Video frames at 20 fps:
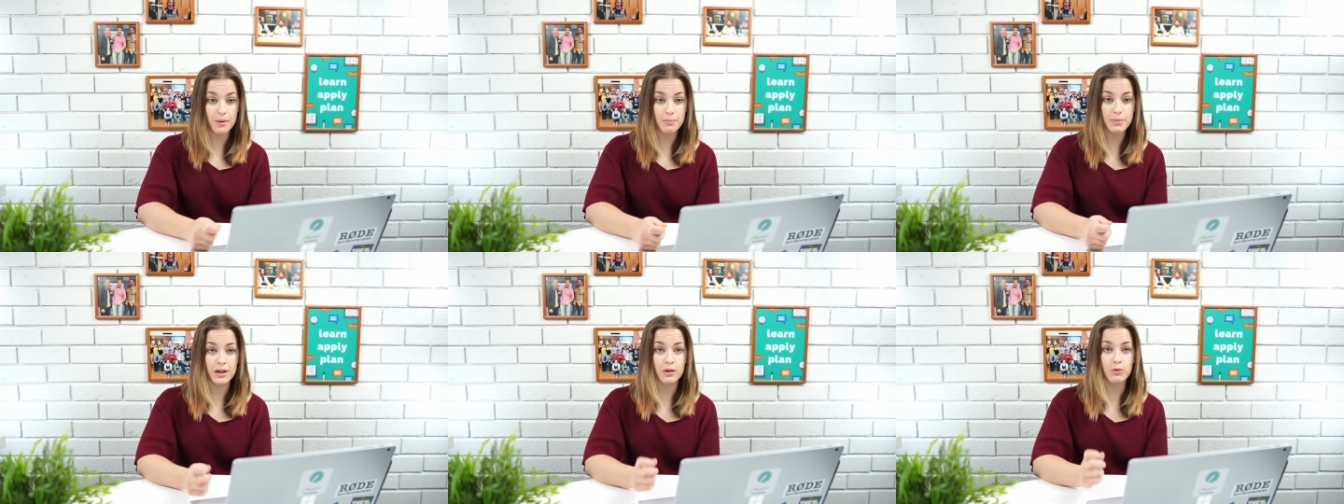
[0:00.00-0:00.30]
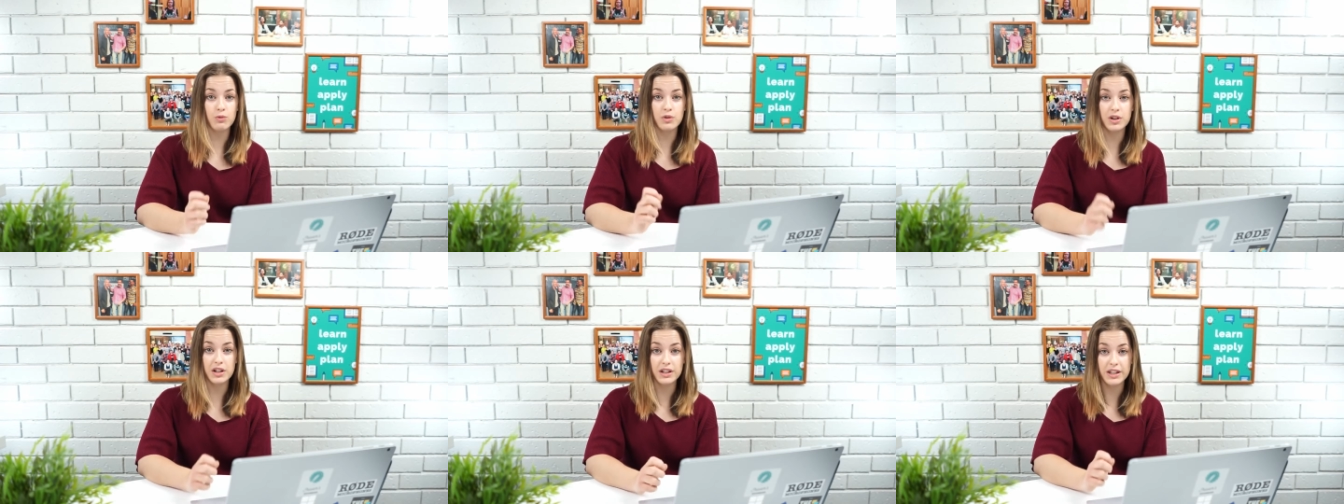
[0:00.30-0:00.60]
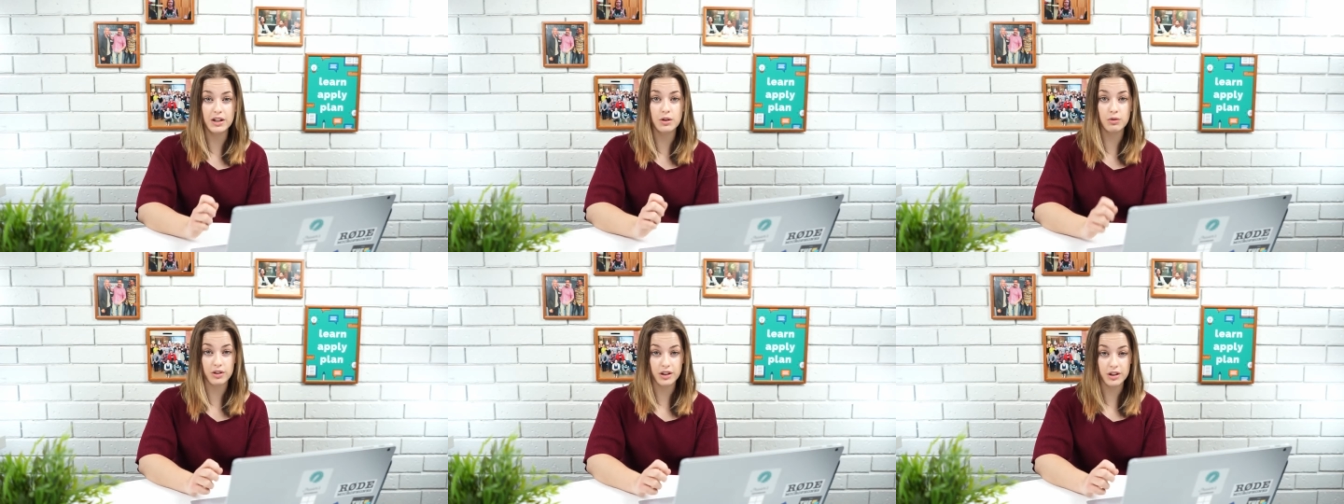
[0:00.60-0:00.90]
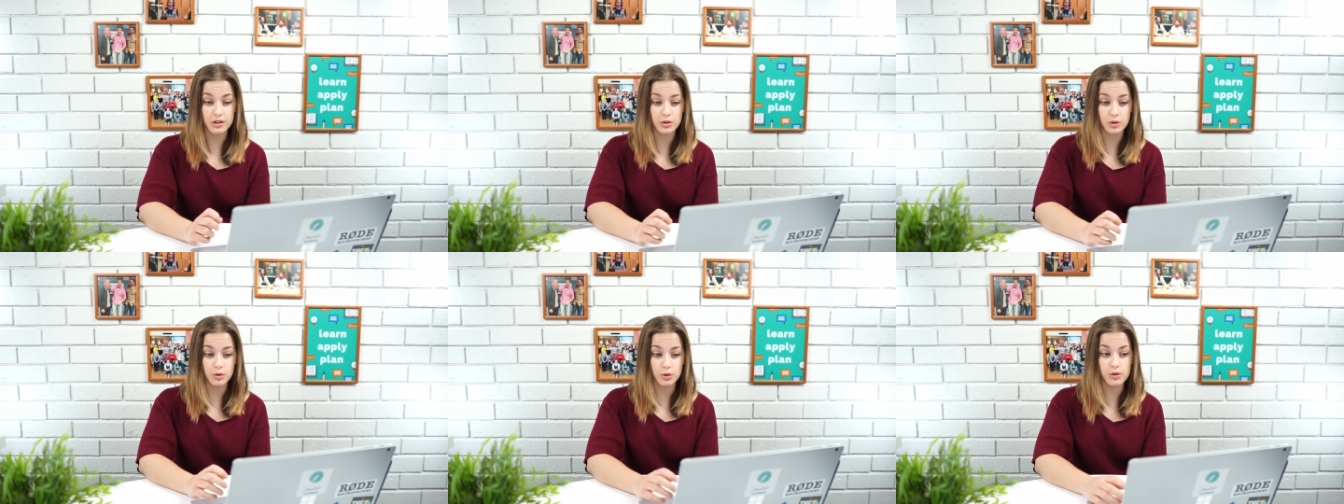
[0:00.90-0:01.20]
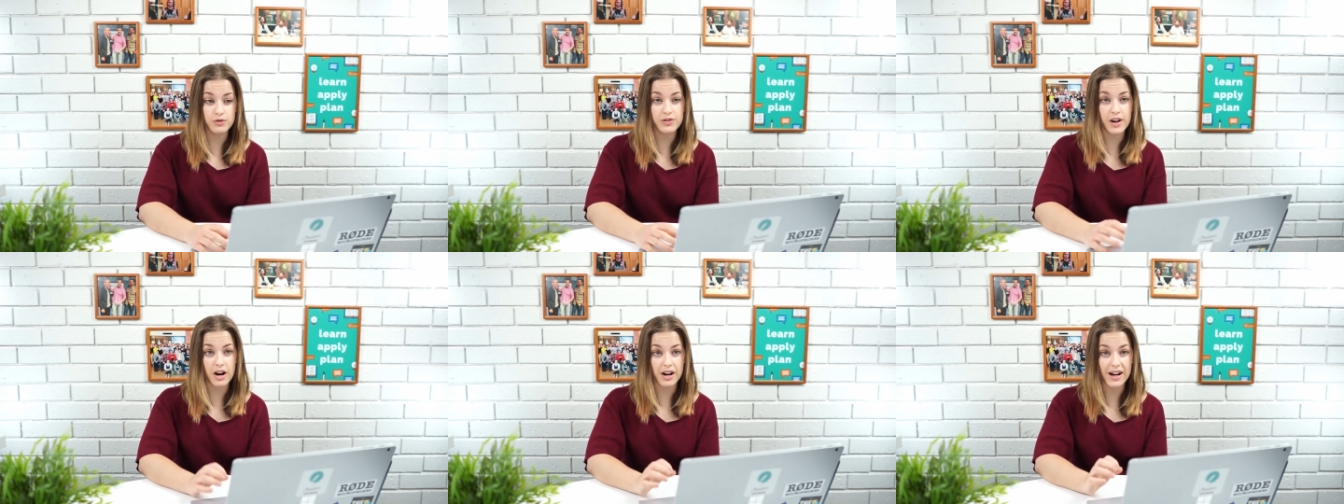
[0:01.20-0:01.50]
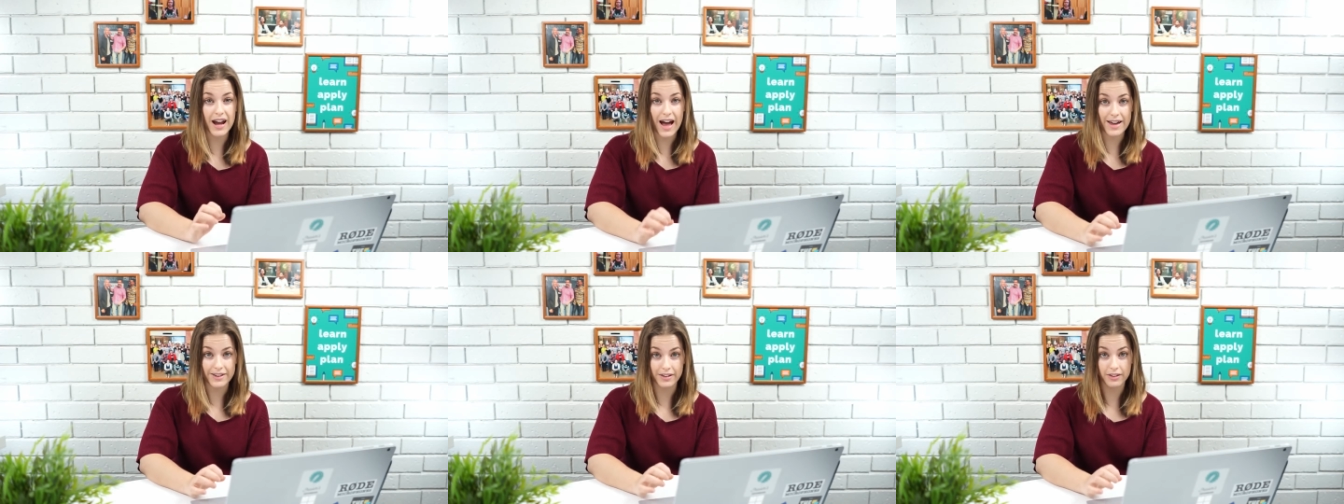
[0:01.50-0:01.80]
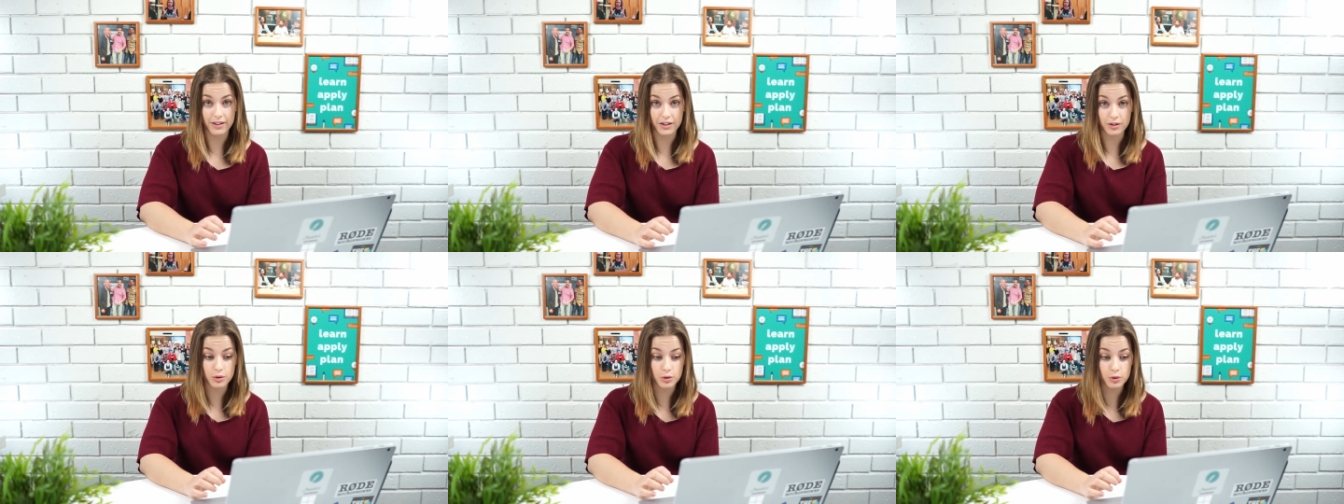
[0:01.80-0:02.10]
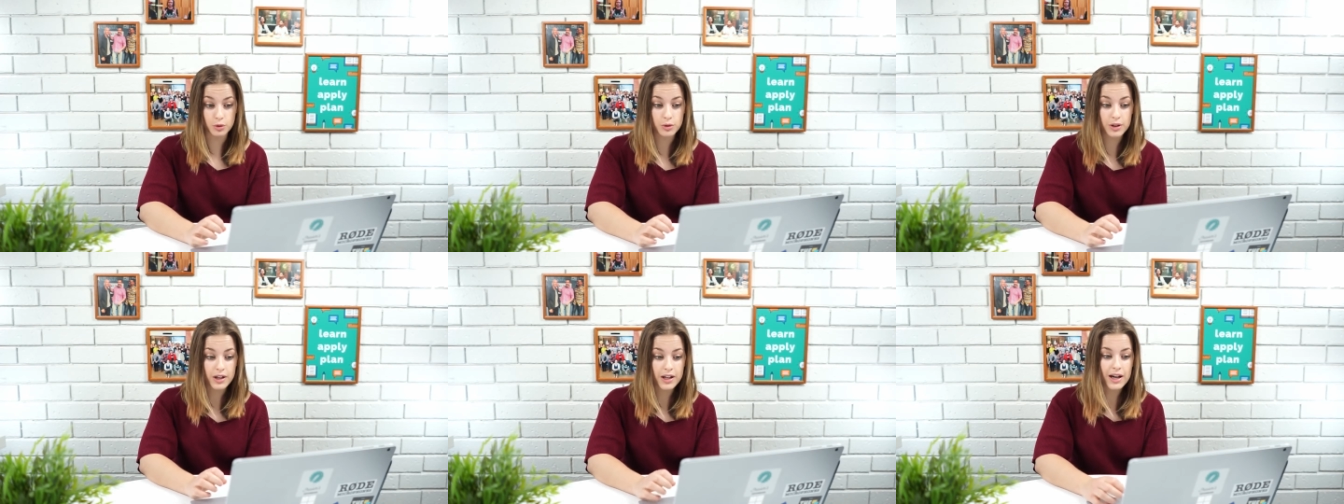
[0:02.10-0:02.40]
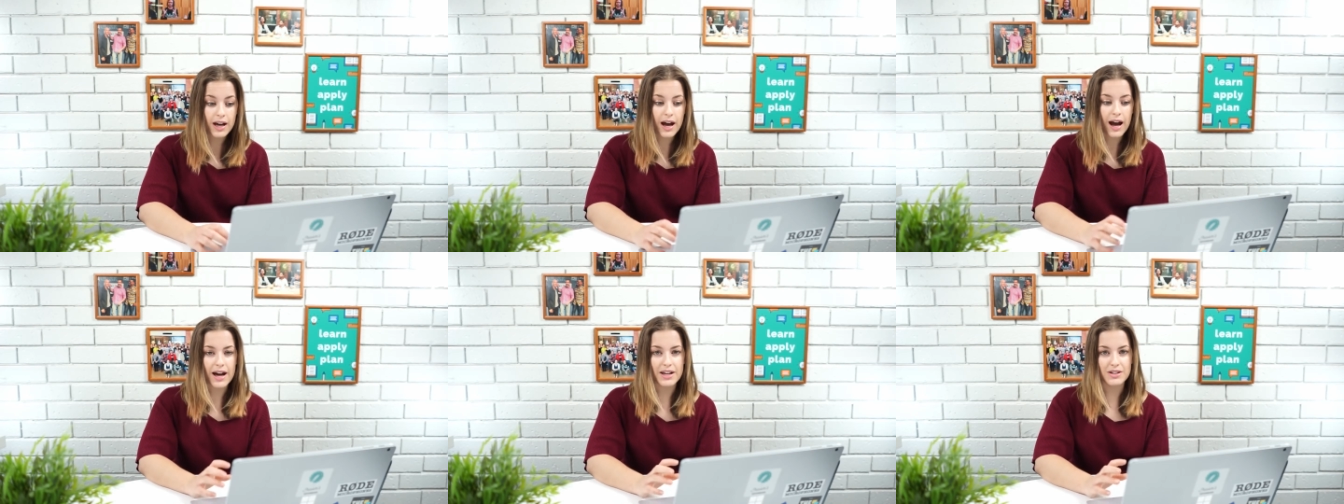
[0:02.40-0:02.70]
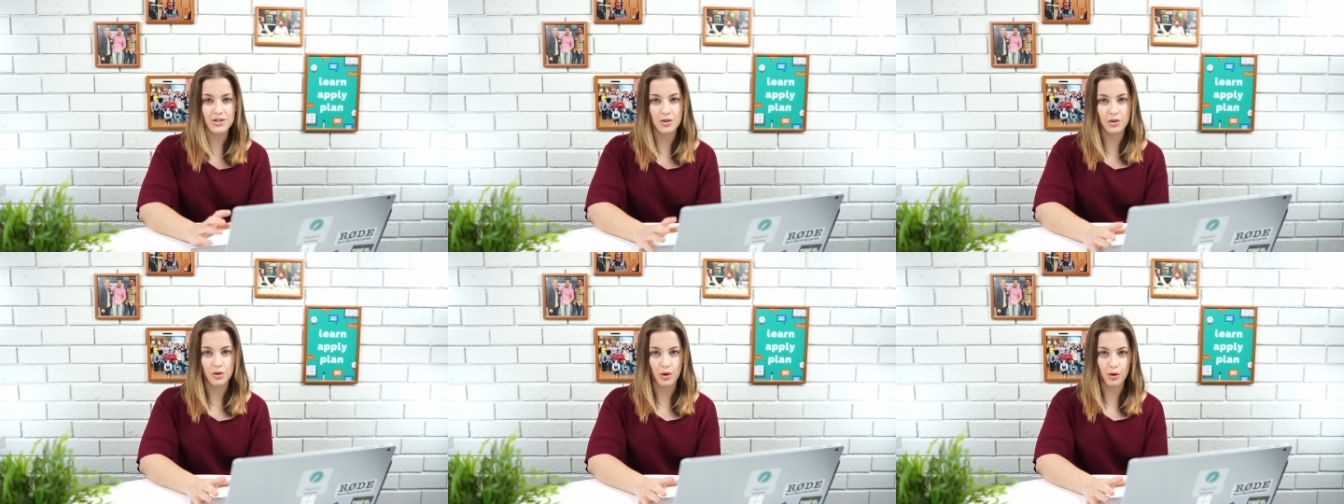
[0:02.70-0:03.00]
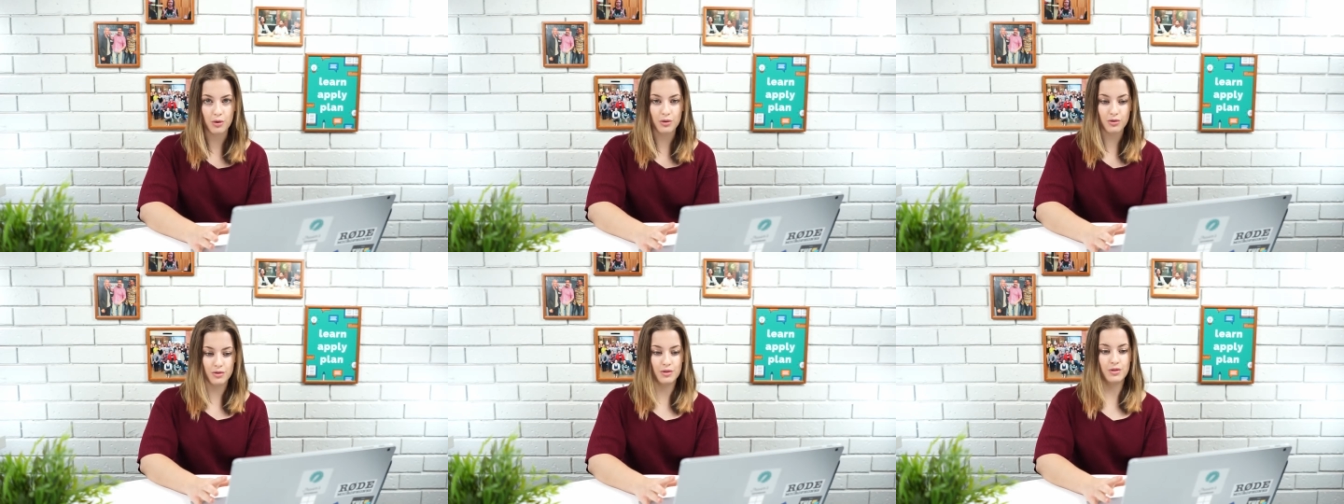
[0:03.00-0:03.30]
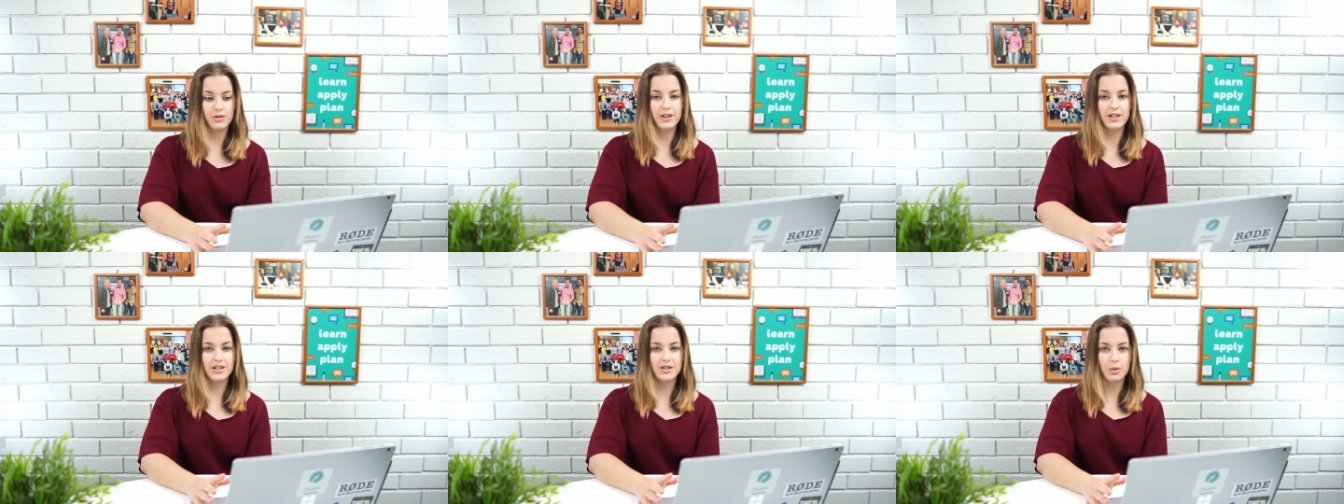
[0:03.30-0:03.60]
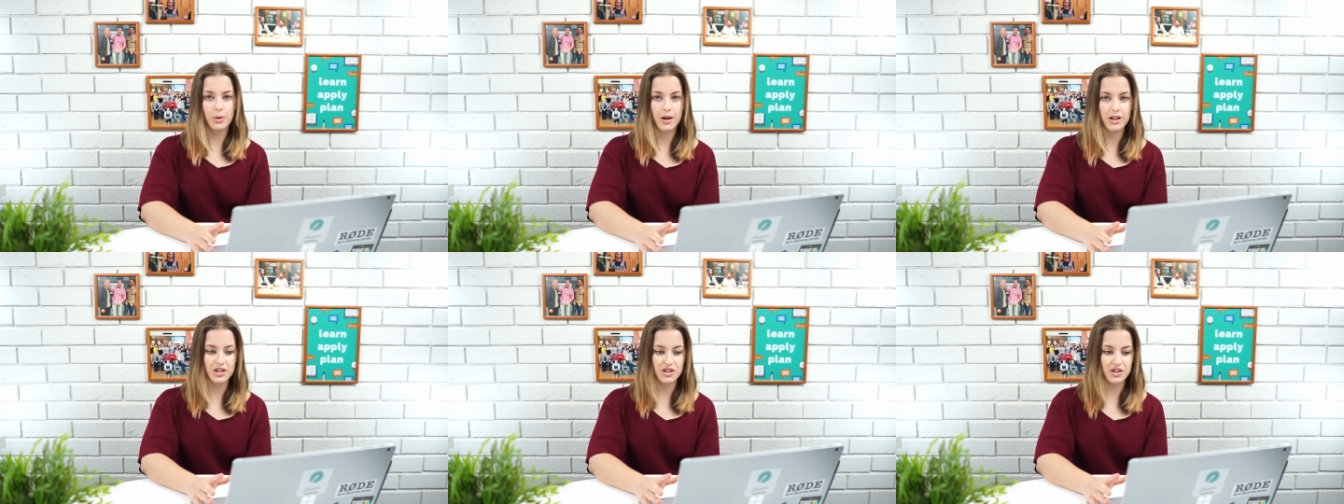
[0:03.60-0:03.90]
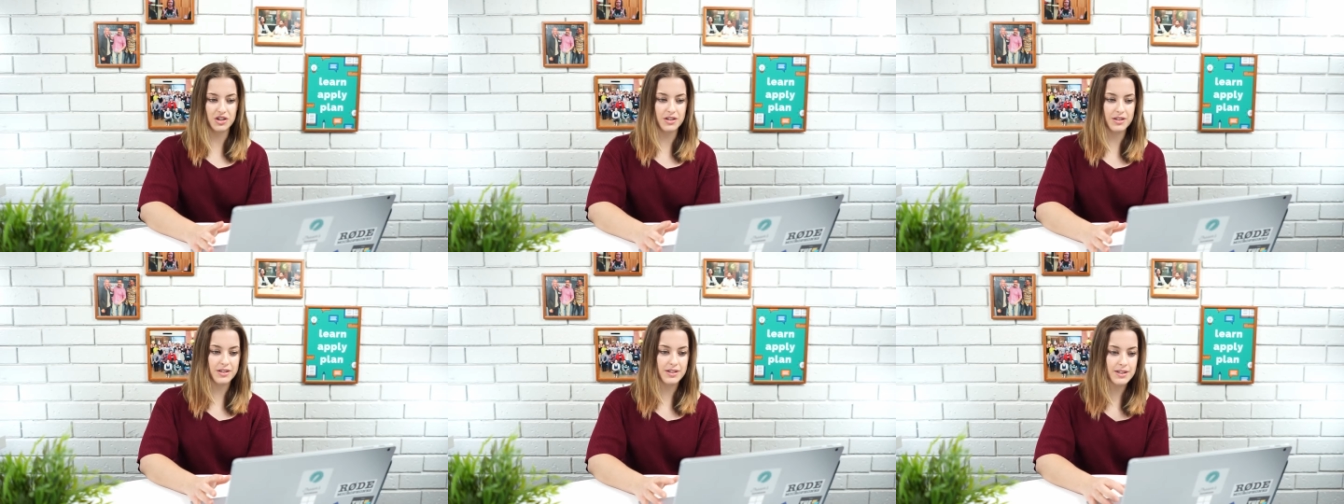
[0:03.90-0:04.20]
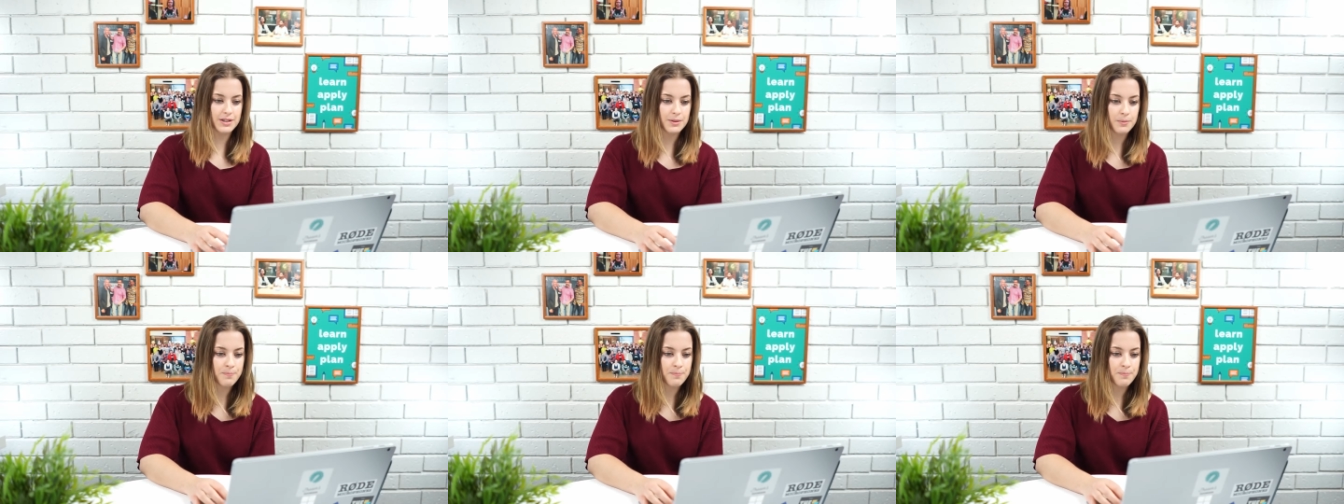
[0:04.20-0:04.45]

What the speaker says: be really critical, very analytical as you go through these questions.